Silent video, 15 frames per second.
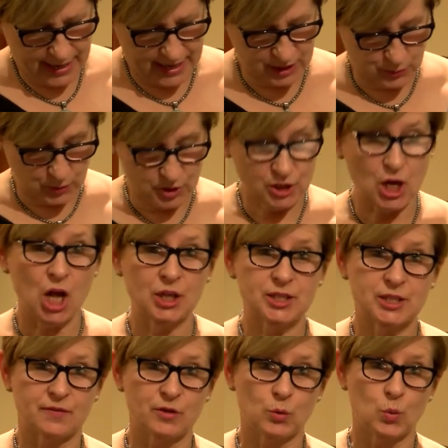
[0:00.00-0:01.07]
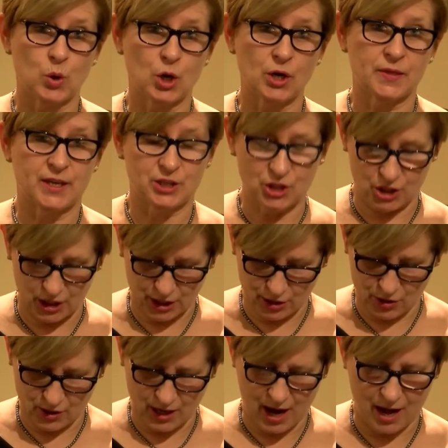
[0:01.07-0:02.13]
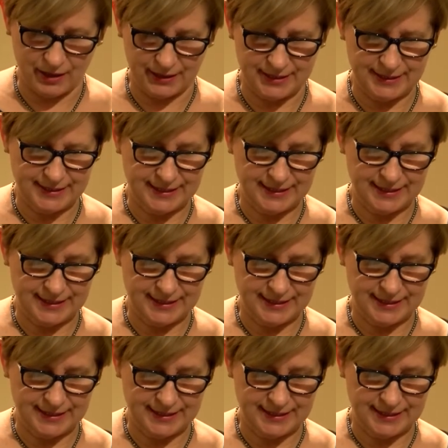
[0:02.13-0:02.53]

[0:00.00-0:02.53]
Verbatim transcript: As a result of the work that she and her colleagues